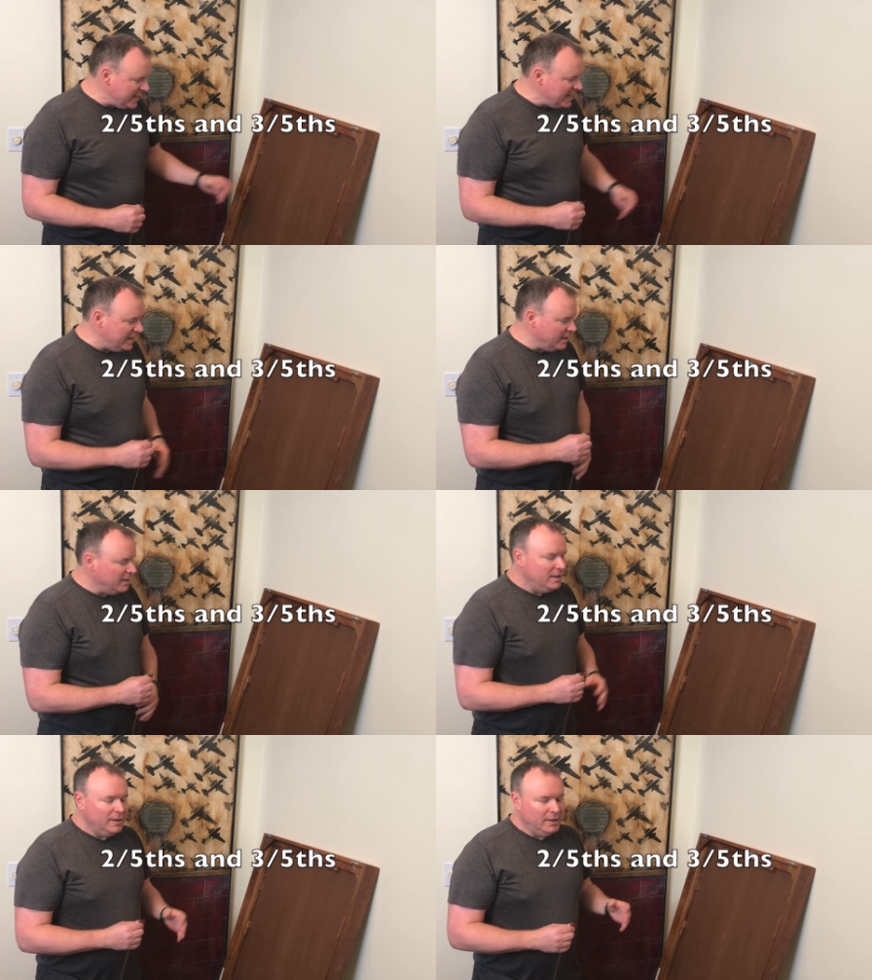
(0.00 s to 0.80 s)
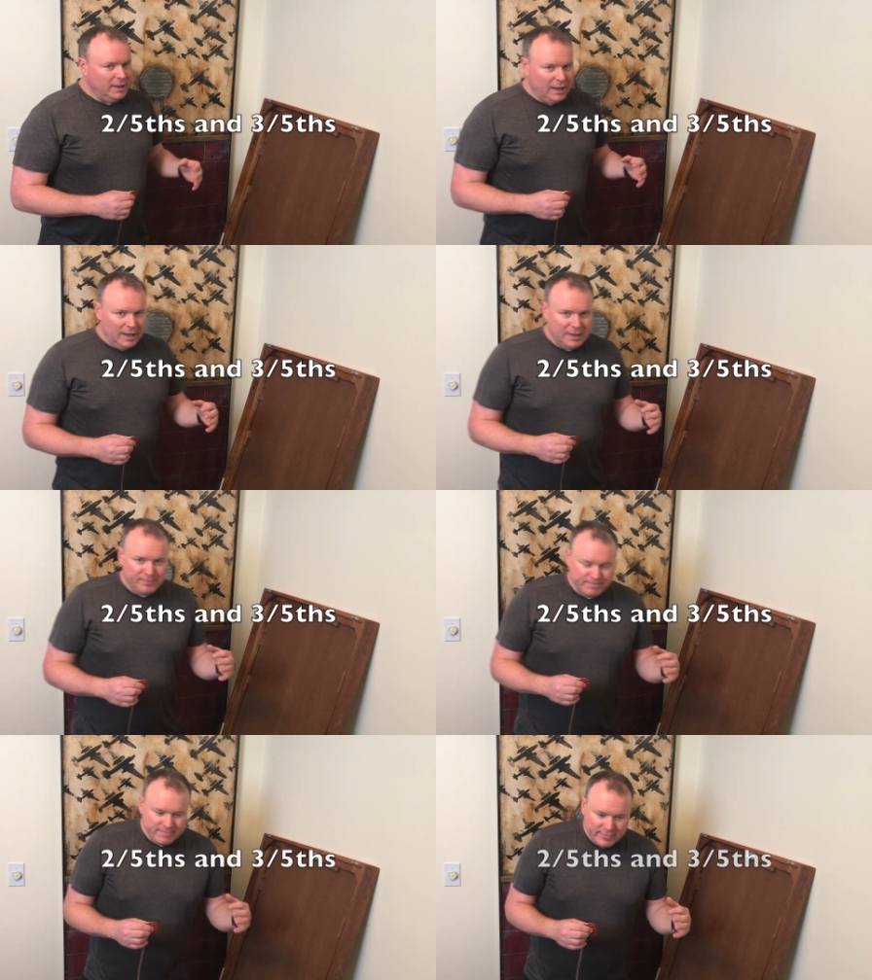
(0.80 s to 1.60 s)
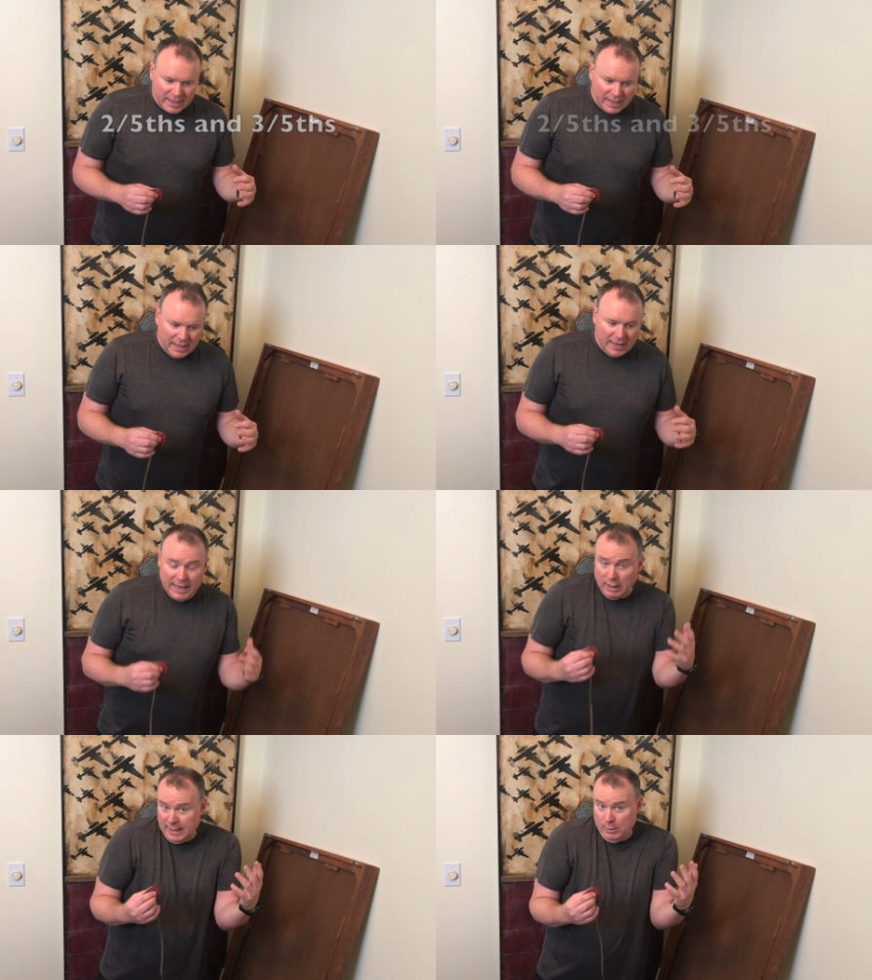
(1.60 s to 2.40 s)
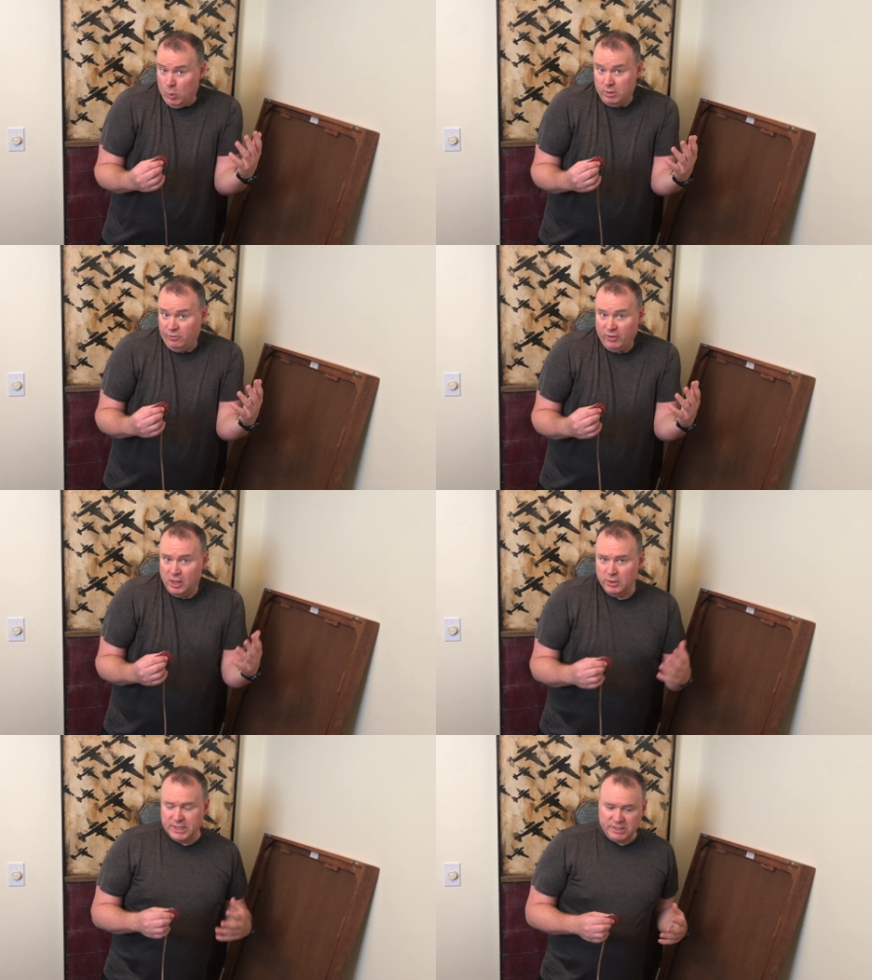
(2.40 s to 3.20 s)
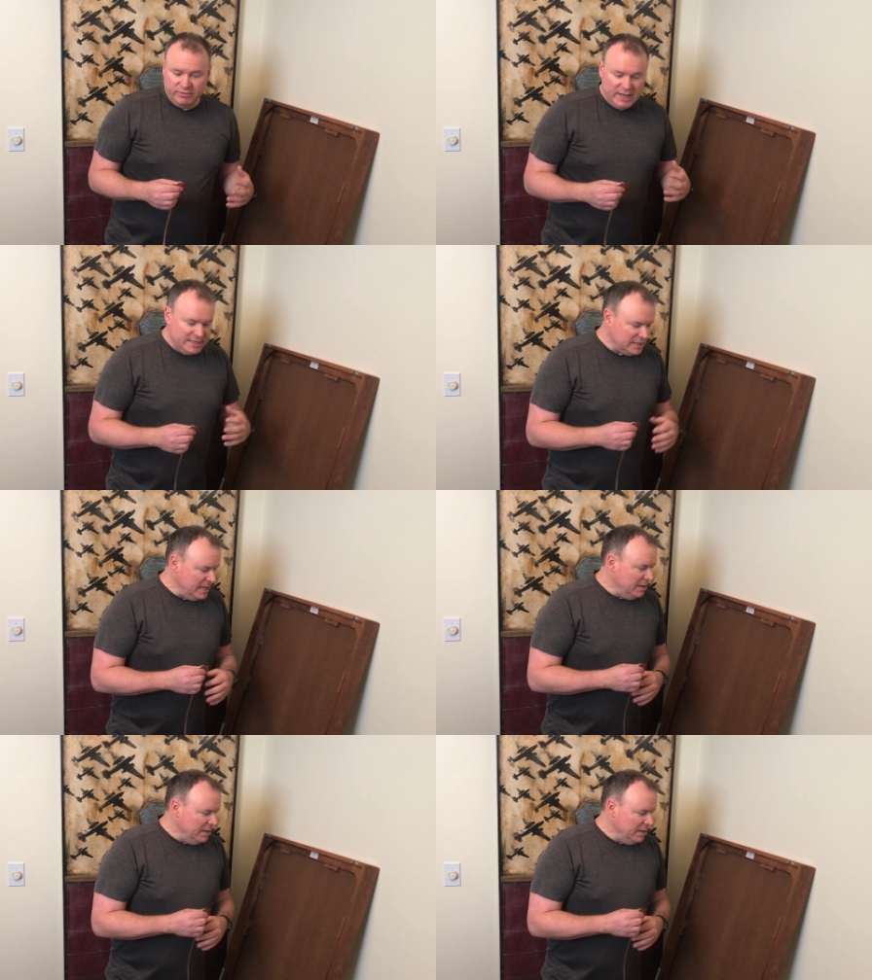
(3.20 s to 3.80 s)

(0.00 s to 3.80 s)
in. And I want to follow his advice,